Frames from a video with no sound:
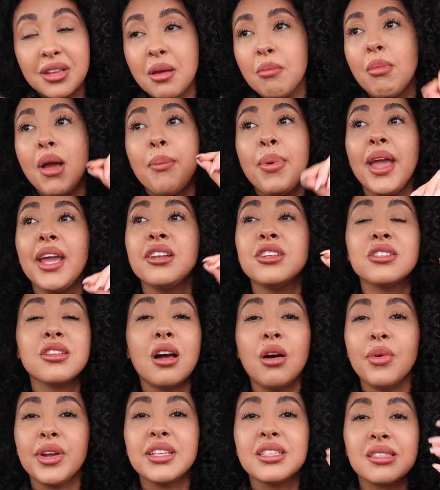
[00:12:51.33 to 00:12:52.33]
My page is
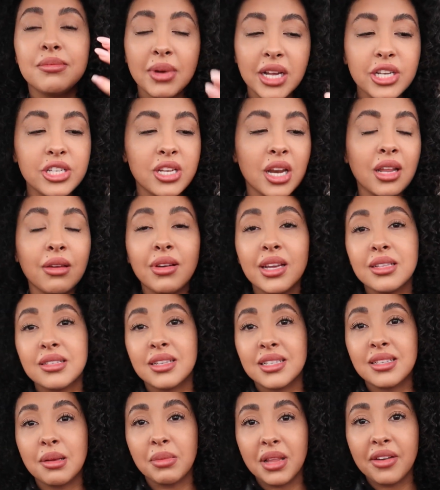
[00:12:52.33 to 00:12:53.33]
always smudged anyways
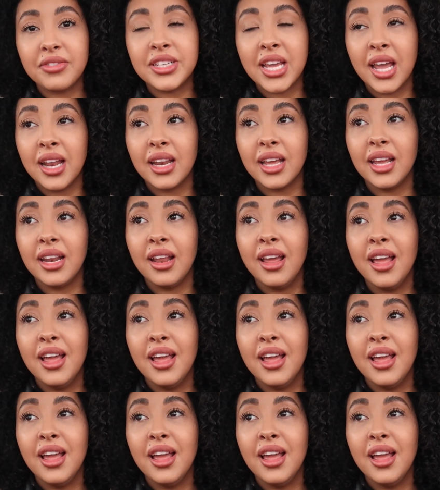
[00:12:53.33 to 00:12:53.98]
because I'm left-handed,